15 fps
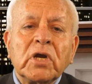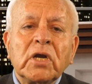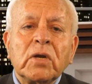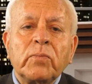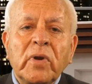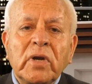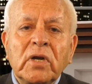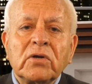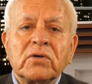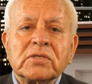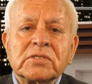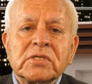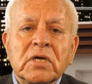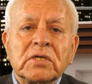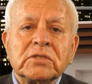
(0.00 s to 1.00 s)
independent
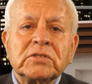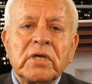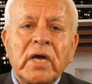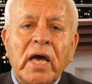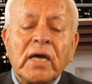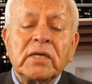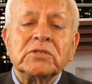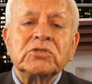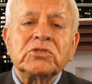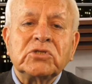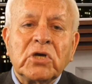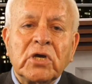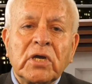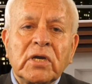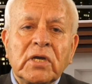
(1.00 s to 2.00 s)
research and
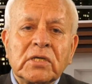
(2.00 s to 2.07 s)
share